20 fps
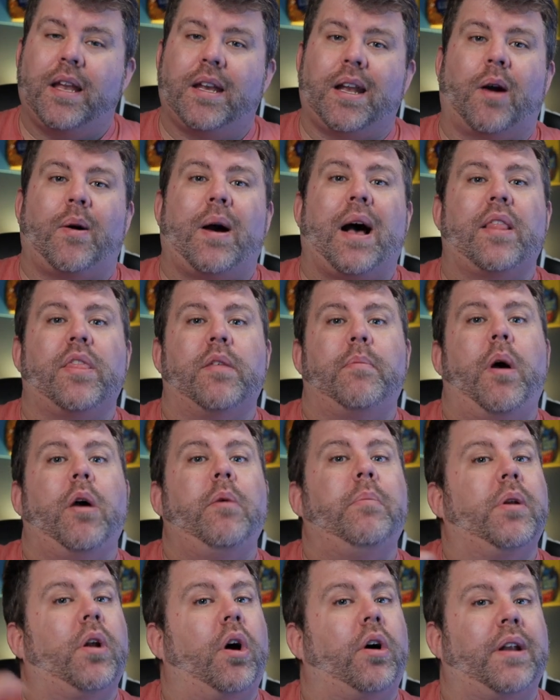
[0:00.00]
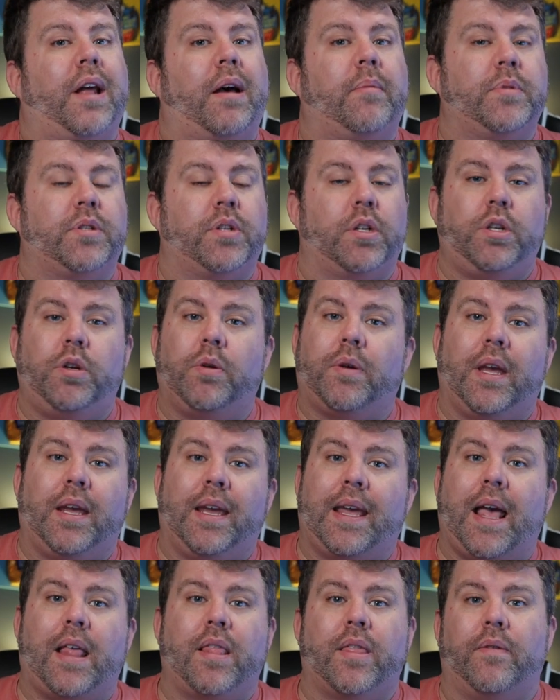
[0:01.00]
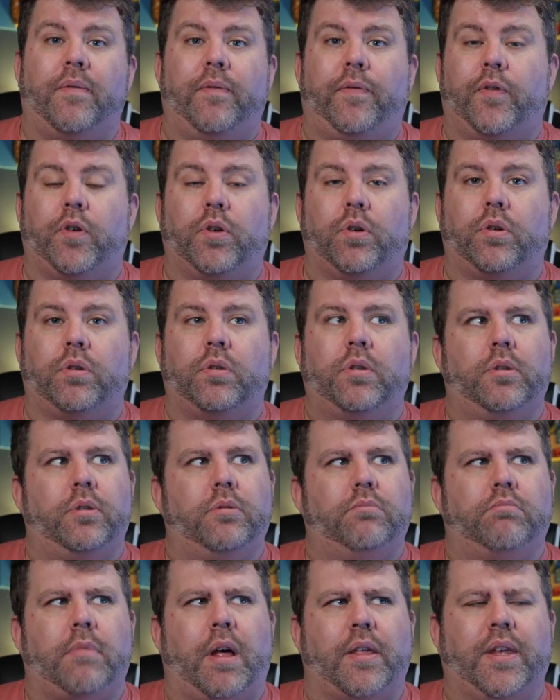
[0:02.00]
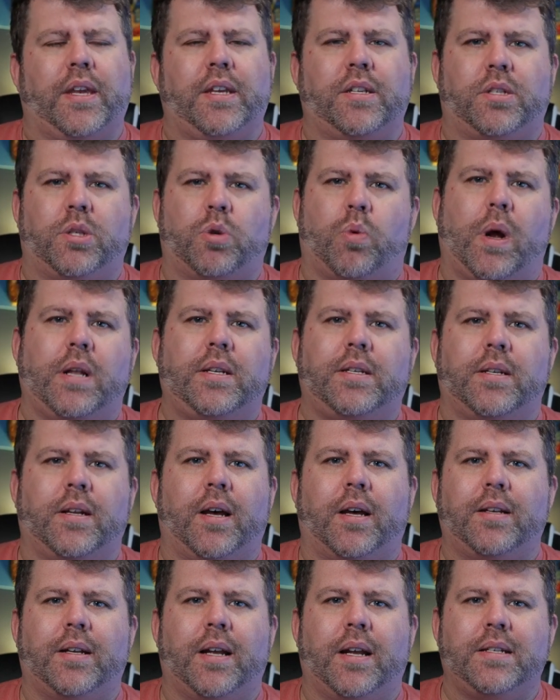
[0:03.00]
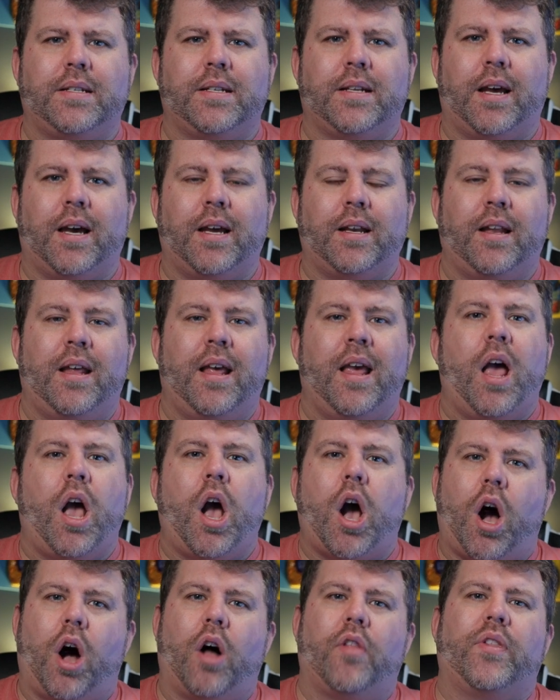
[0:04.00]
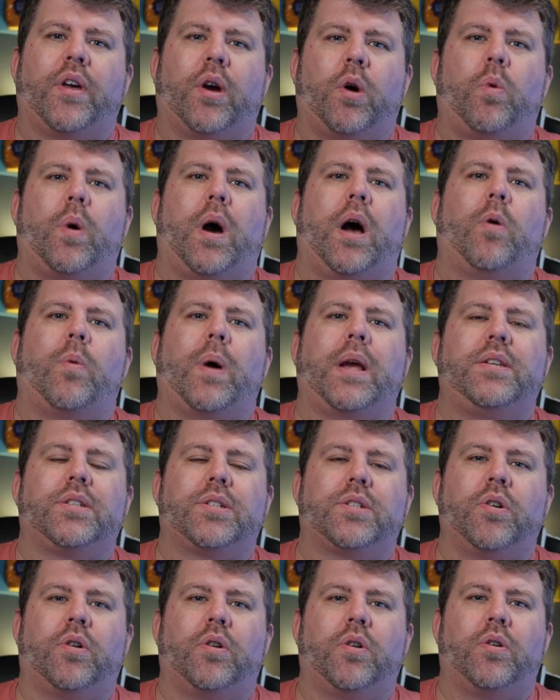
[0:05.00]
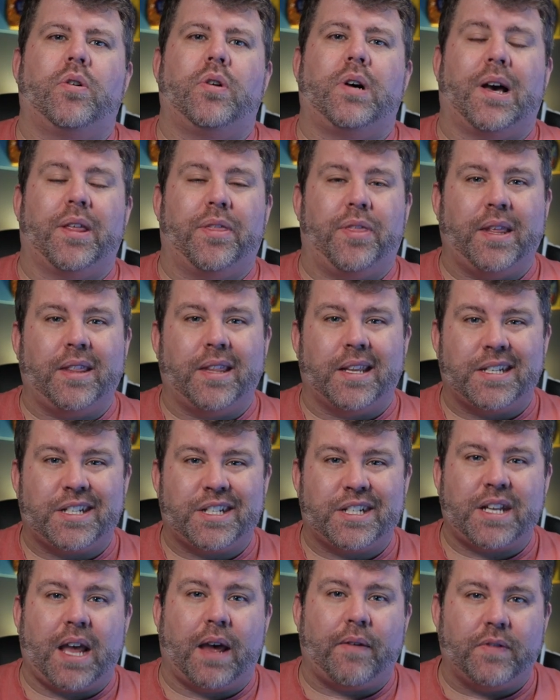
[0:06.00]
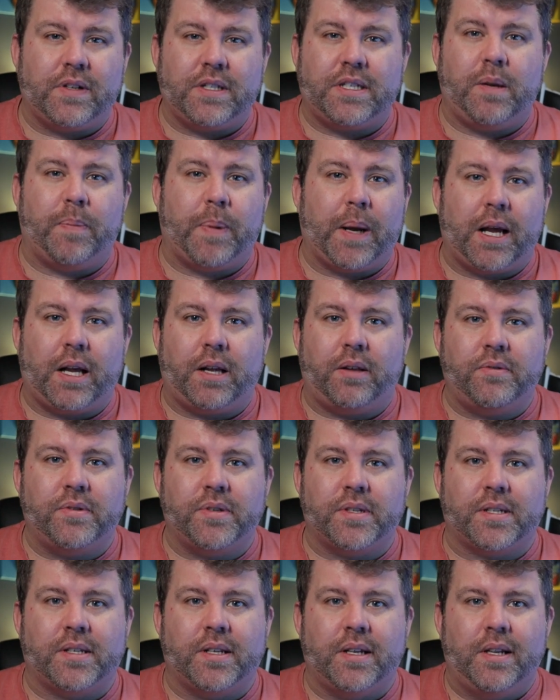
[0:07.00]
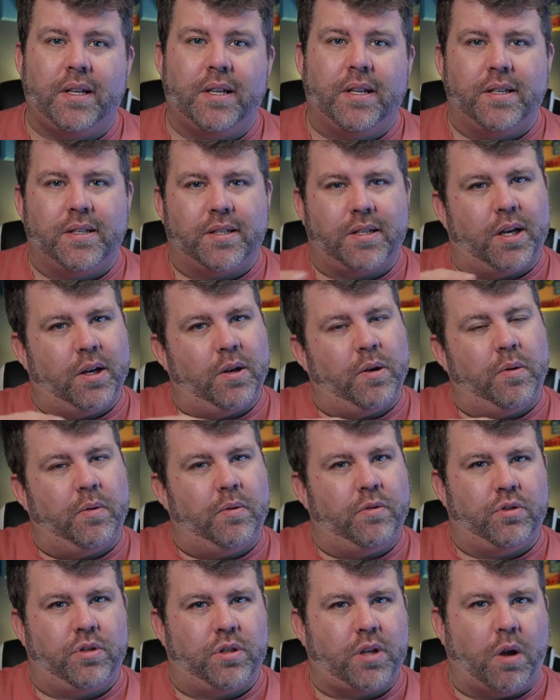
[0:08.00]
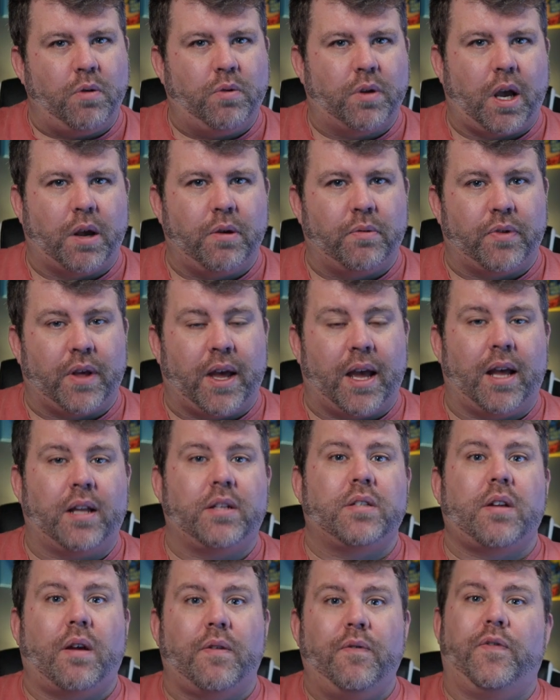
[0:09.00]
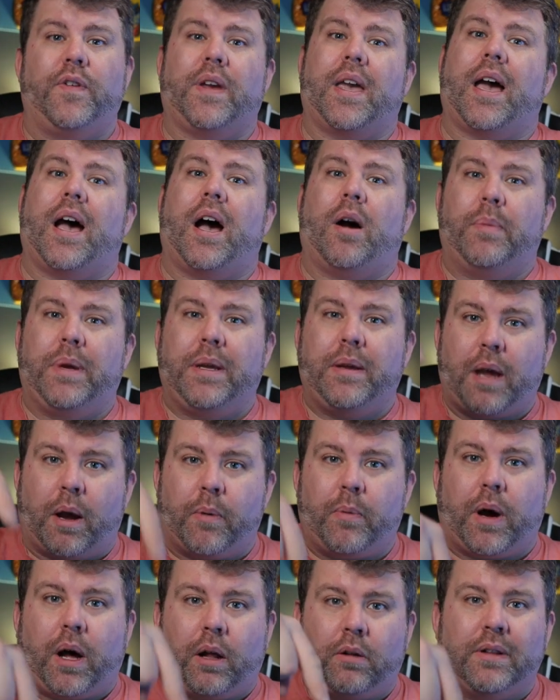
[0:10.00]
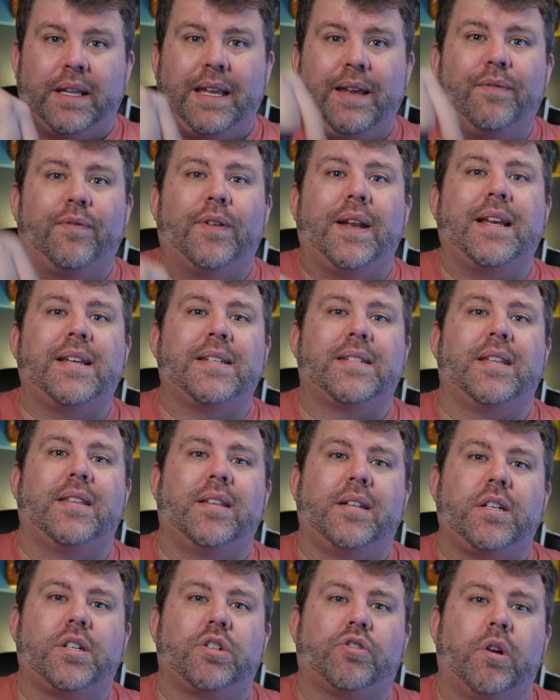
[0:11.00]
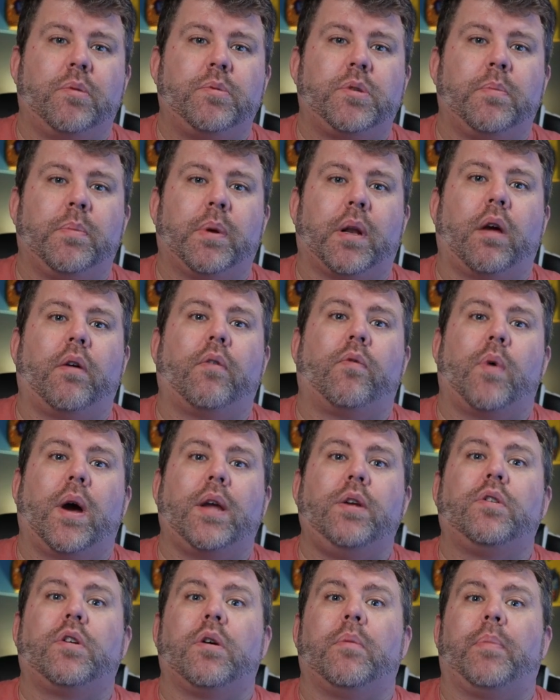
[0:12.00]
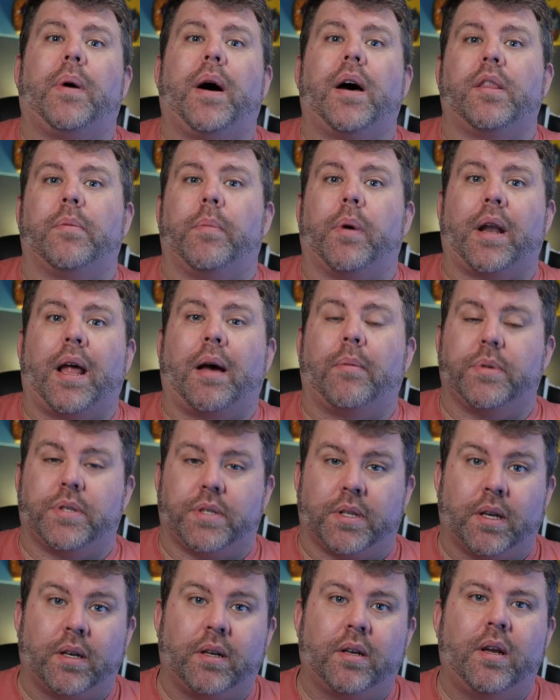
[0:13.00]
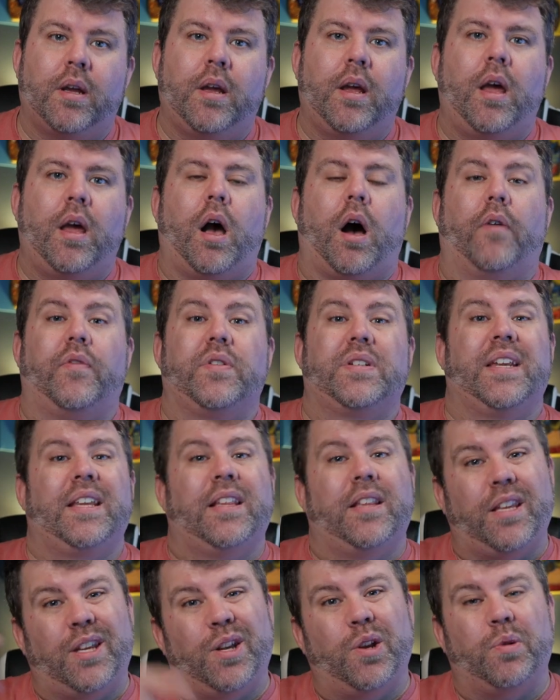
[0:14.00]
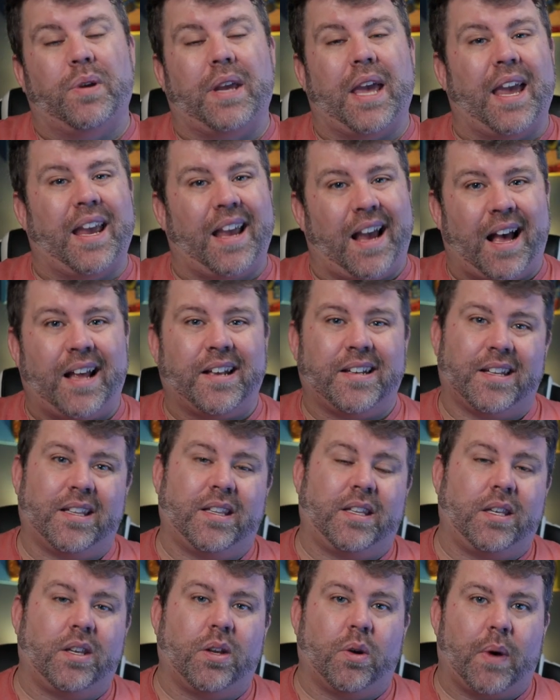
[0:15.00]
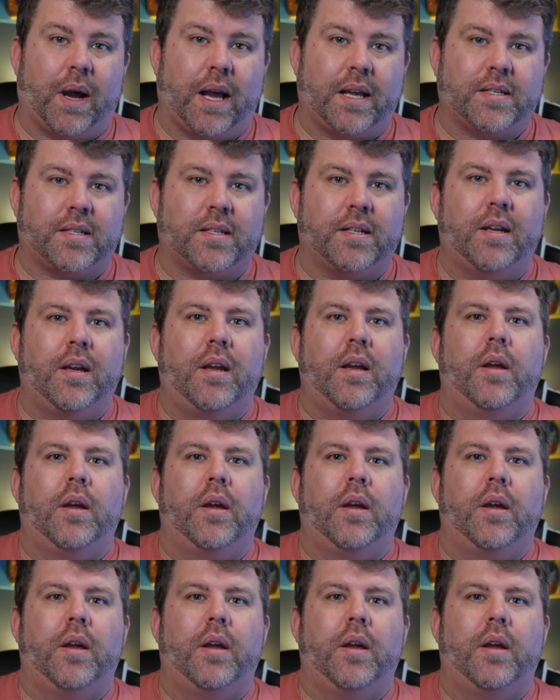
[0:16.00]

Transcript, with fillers: Now at the moment on Amazon, you can get them for, I think it's twenty-nine ninety-nine. On the Huawei store, I think they're seventy pounds. So don't go there. Don't forget, I mean, I'll leave links in the description below of where you can buy them on Amazon, obviously in the U K and in the U S.